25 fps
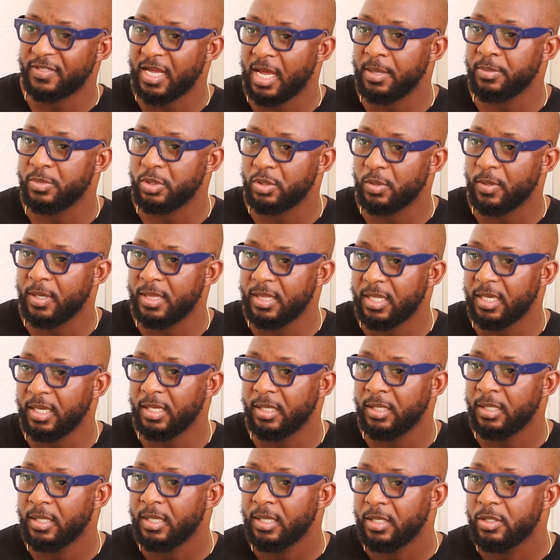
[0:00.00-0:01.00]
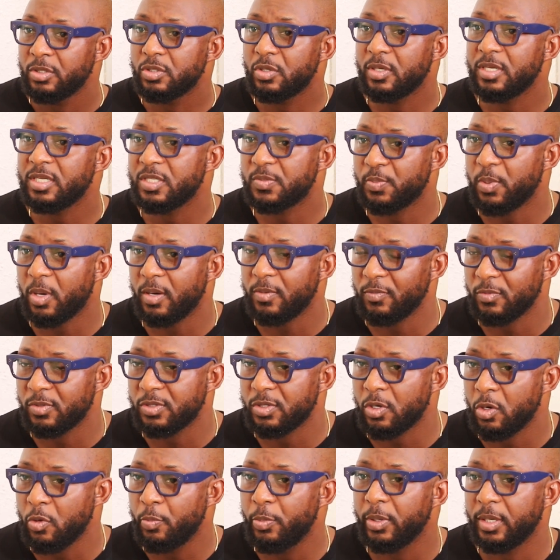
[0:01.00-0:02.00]
Time show, so the spot
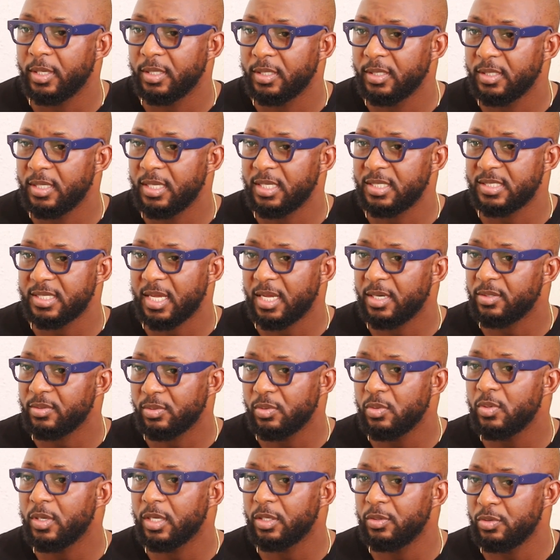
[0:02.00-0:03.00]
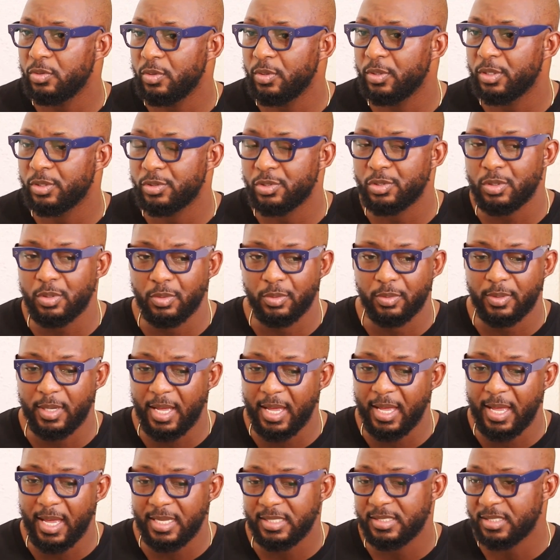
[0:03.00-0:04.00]
was open. They said, who can do the show?
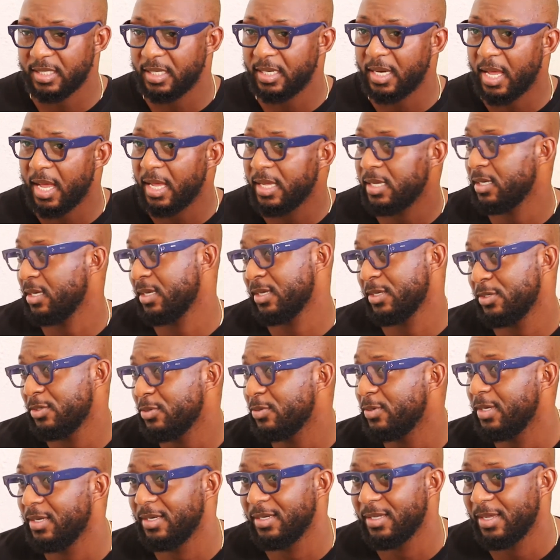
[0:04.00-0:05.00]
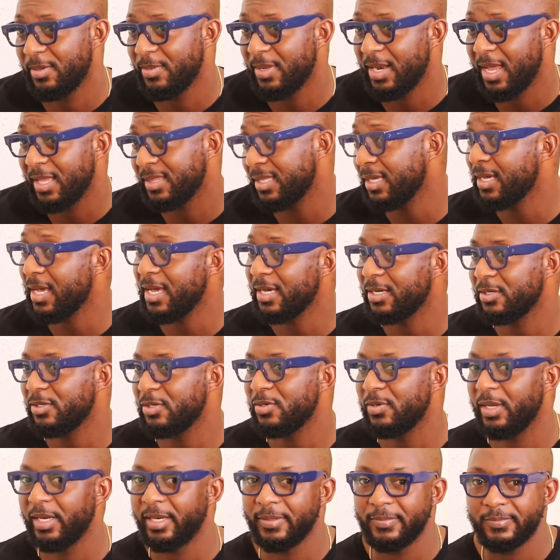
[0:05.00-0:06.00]
I said, I can do it. I mean, I think I could
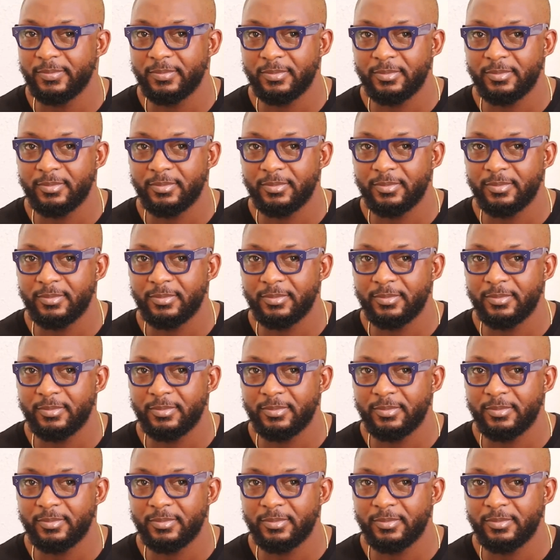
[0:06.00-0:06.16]
do it.